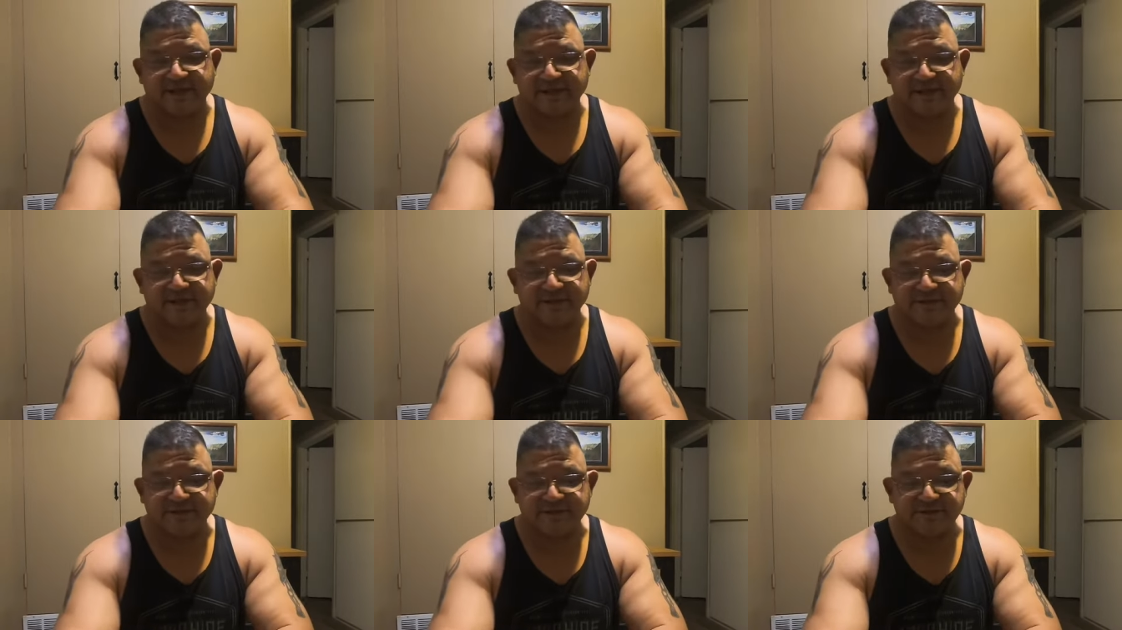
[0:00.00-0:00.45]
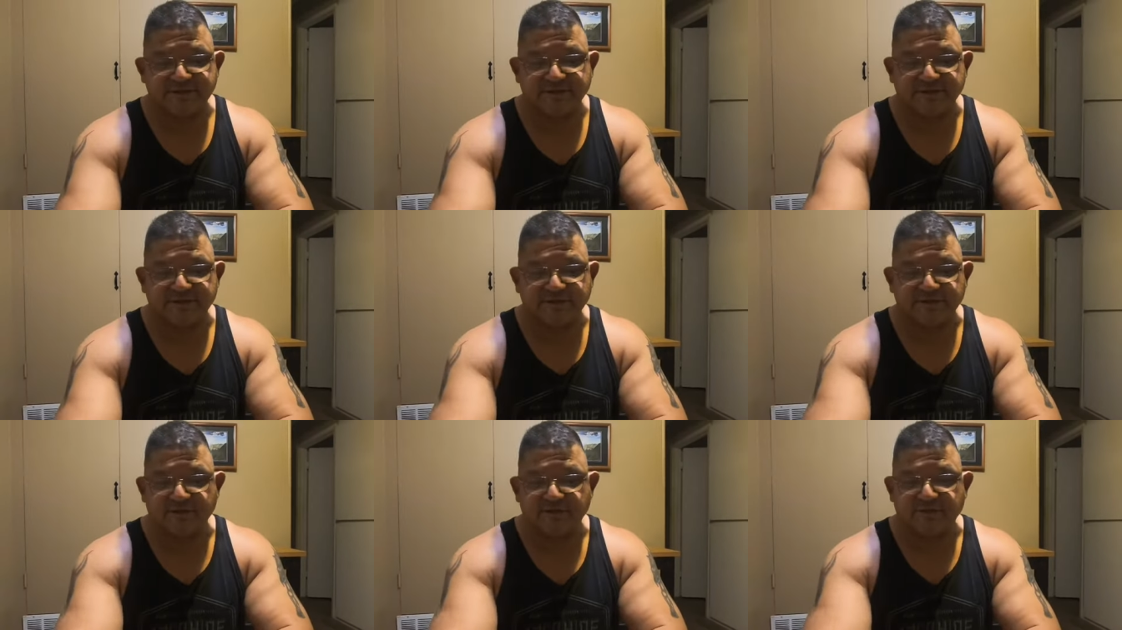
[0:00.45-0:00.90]
I think it's
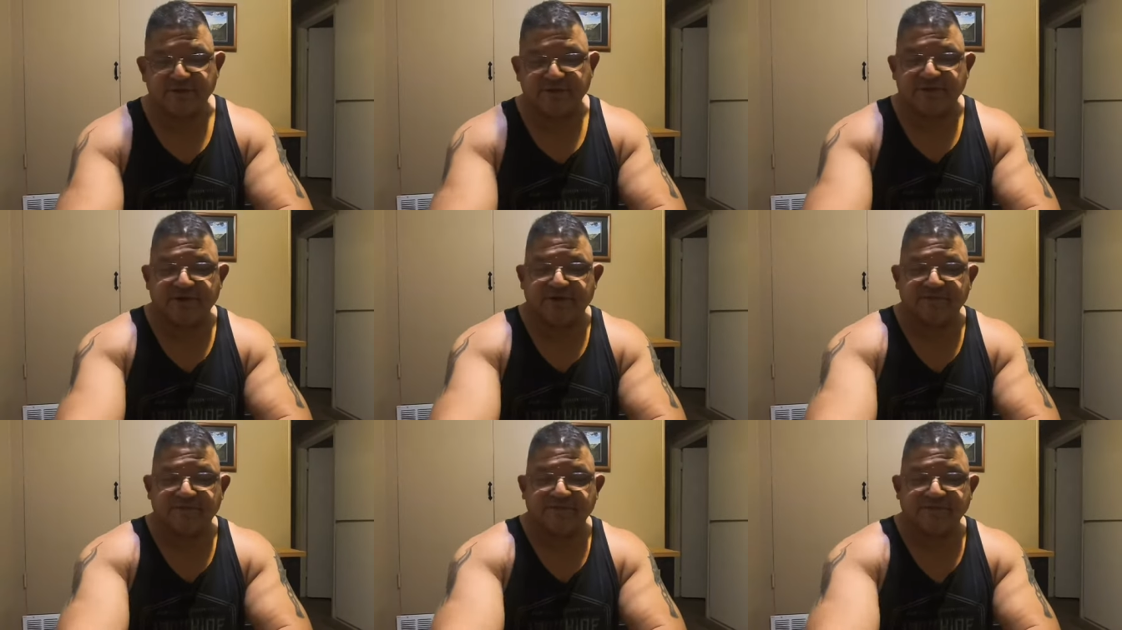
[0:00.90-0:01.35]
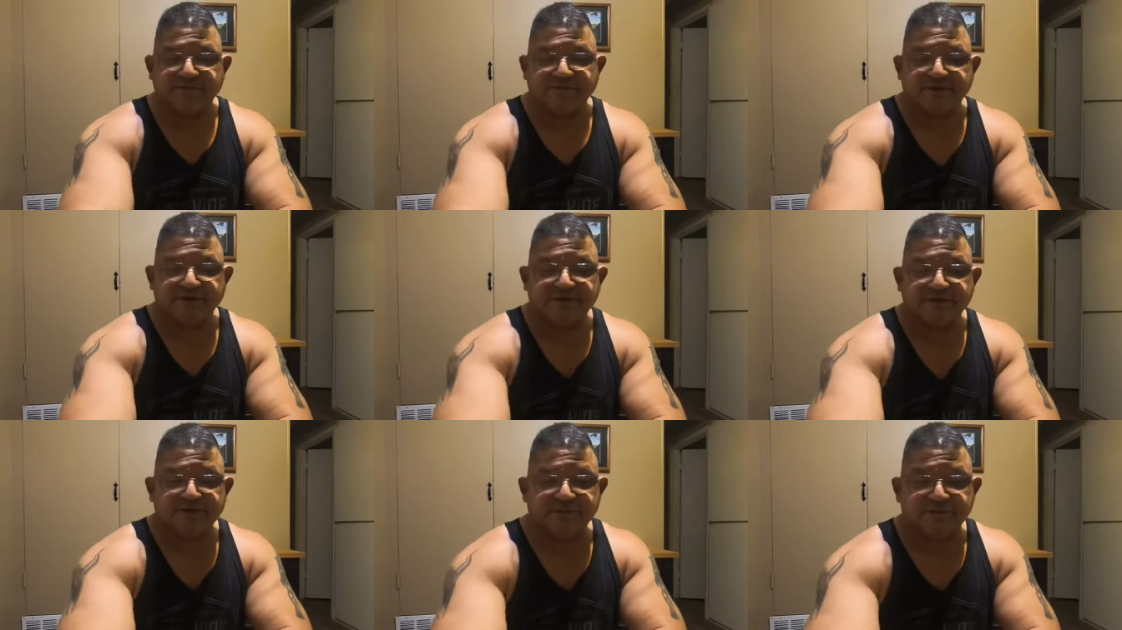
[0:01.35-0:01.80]
good opening
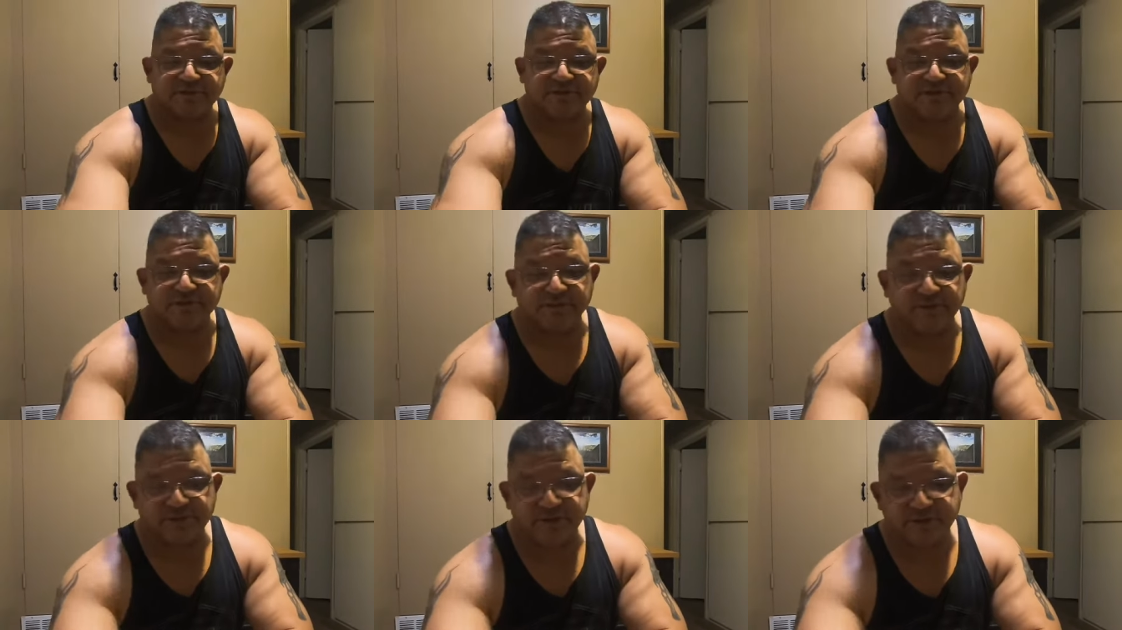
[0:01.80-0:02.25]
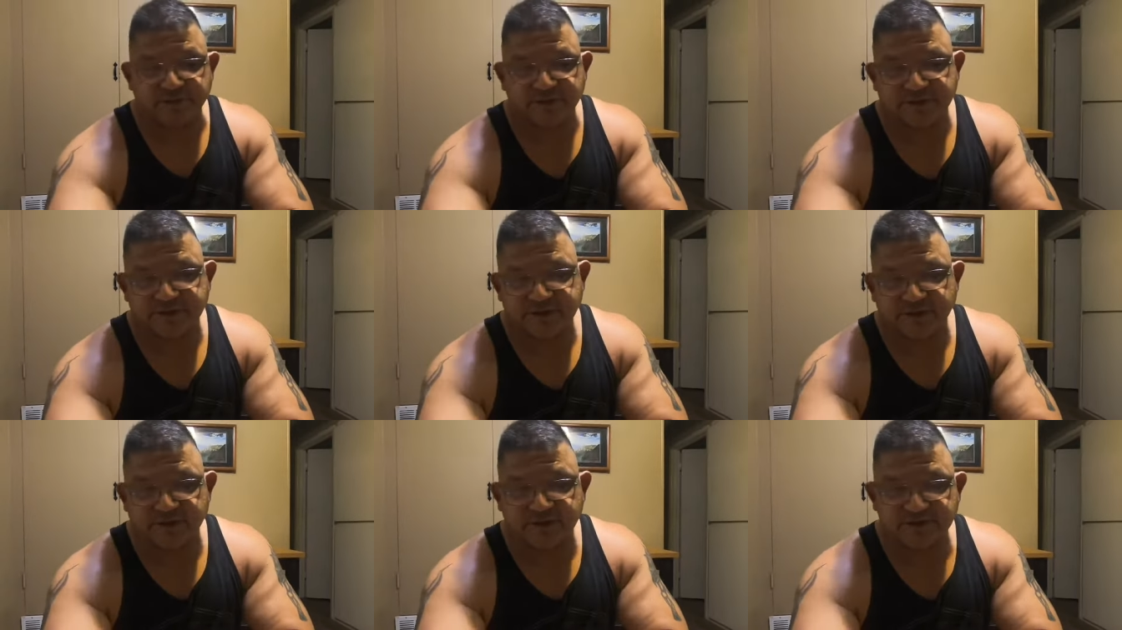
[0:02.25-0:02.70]
conversation, especially when it's with
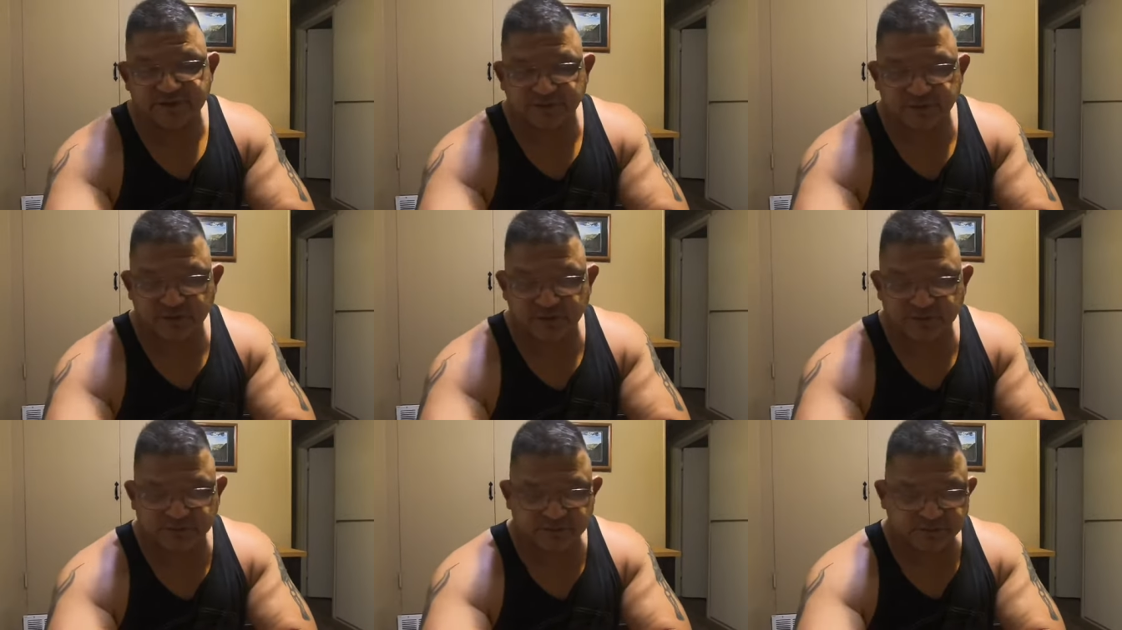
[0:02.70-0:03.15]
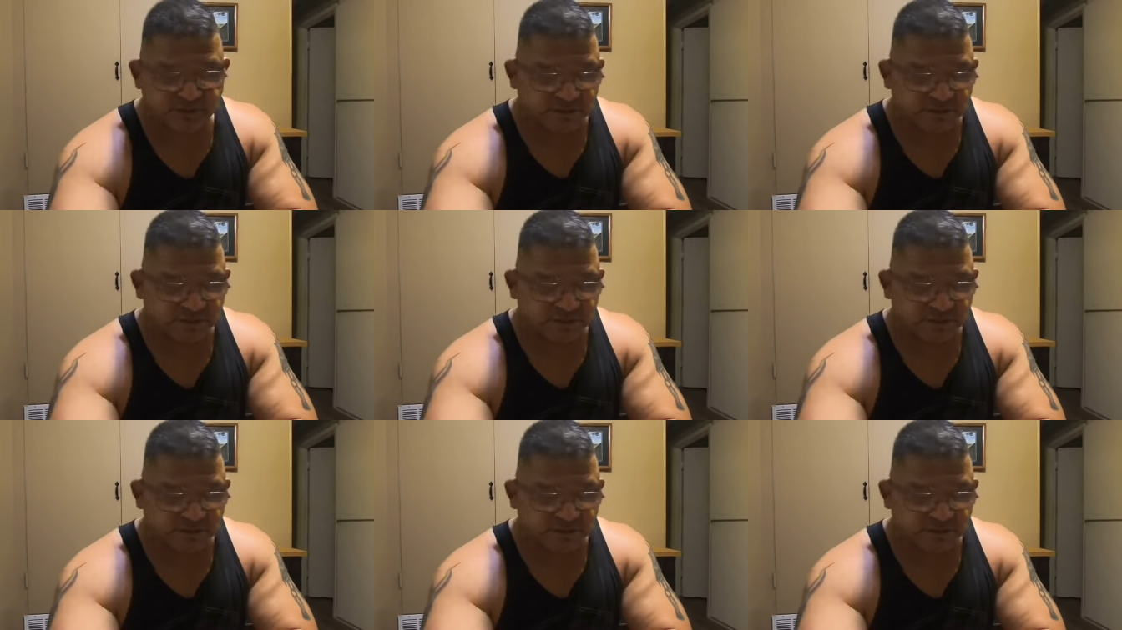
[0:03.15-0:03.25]
intelligent people.